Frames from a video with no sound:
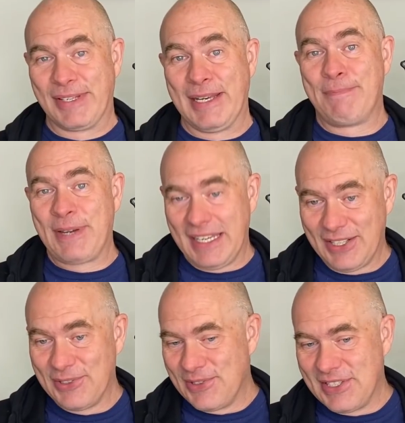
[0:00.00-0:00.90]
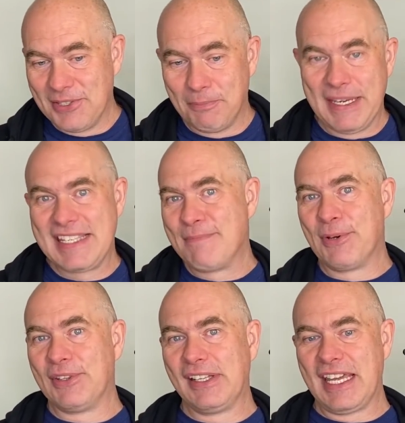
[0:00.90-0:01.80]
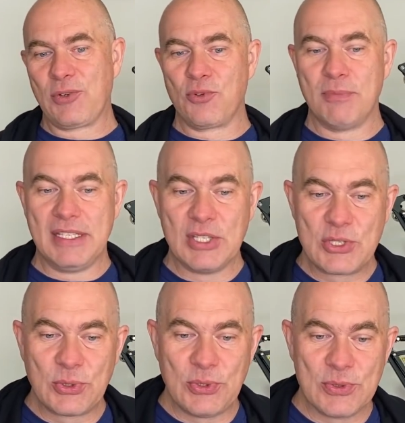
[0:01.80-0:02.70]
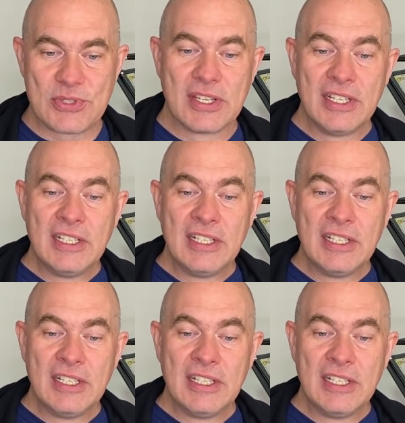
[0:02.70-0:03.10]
got a pretty good deal based upon the legroom in the Soyuz.